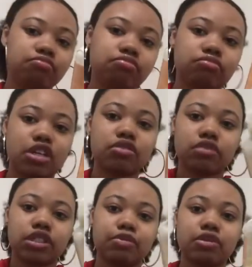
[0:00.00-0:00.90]
That's what it
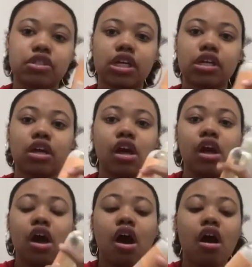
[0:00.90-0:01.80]
smells
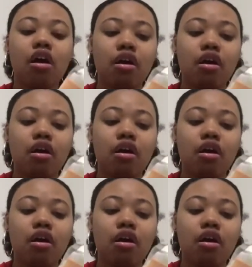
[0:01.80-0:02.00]
like.